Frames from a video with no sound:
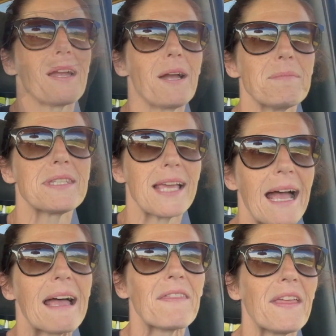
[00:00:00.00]
I'm
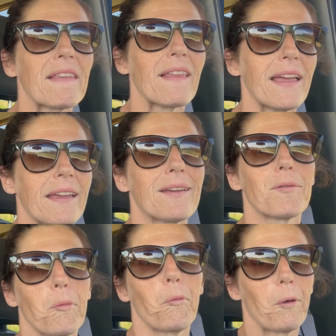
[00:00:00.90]
sad that like
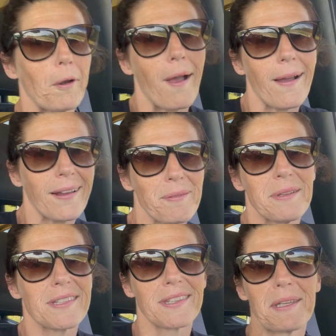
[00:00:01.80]
we're not gonna
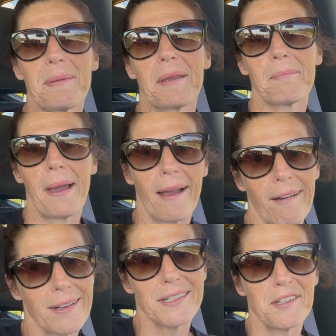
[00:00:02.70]
be sleeping back
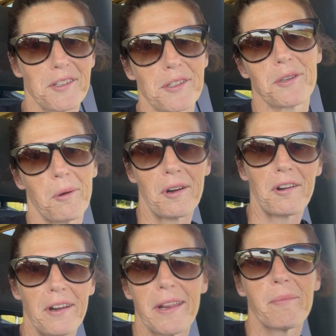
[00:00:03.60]
on Teacher's
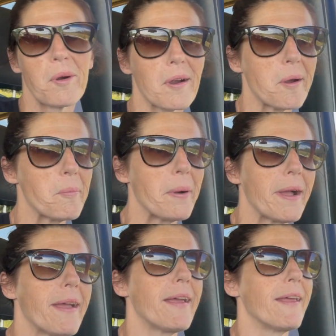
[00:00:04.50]
Corner anymore,
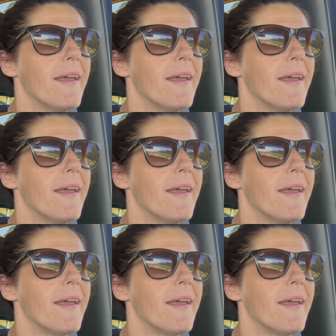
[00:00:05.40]
but